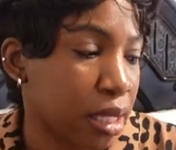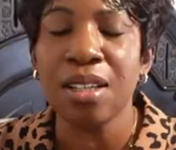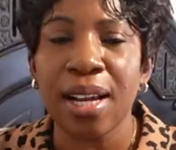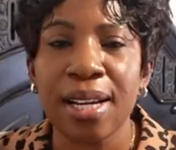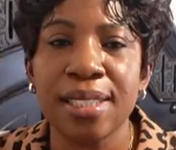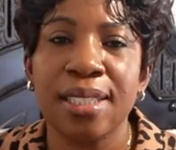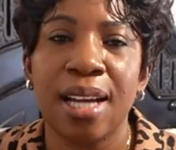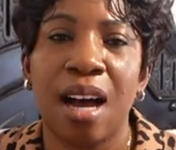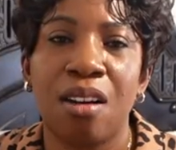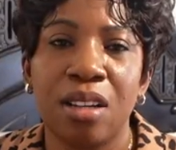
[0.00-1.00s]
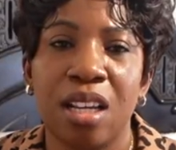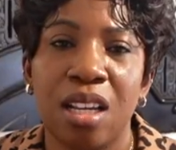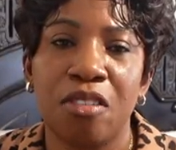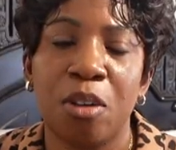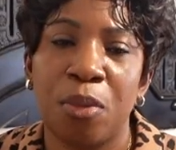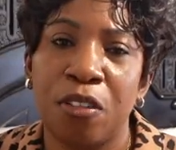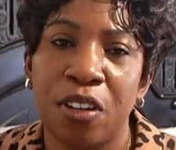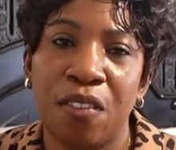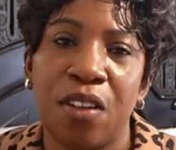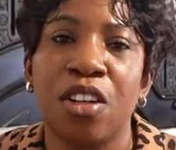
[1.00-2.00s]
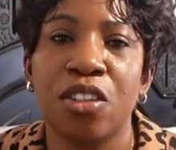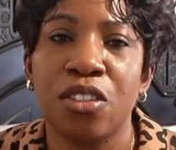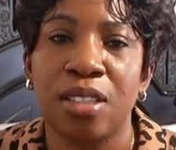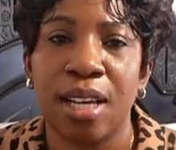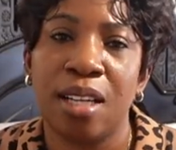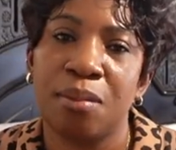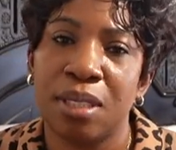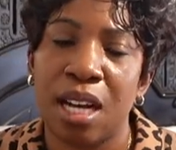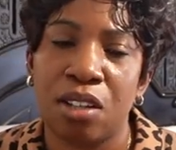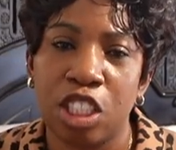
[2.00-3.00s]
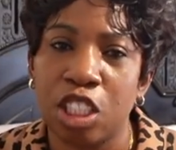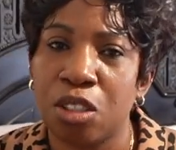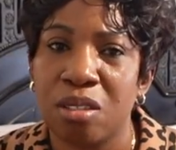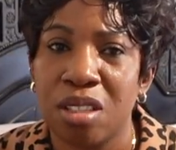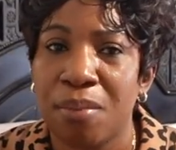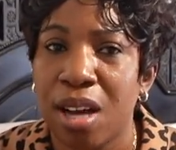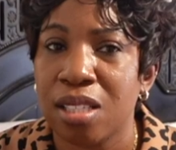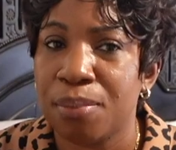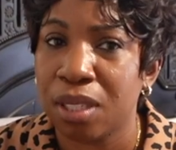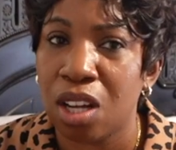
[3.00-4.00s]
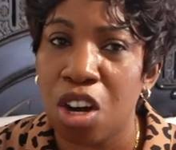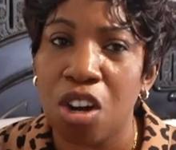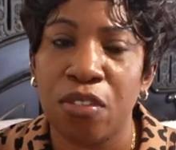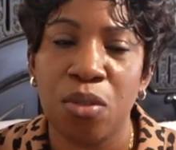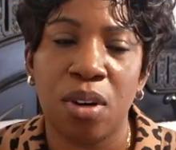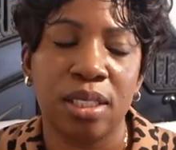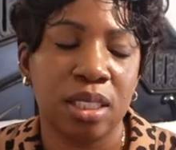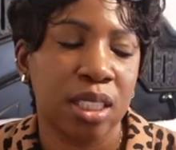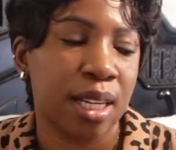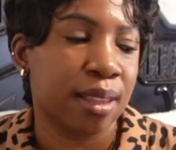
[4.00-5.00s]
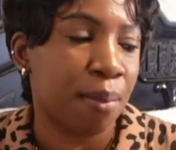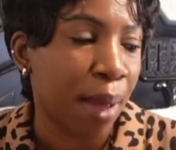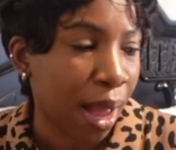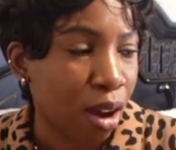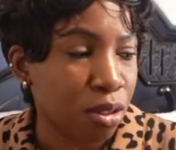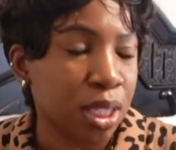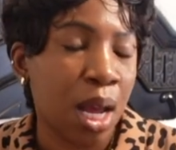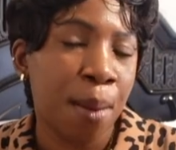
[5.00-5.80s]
So like I said, I'll leave both of the vendors' names down in the description box below if you want to check them out.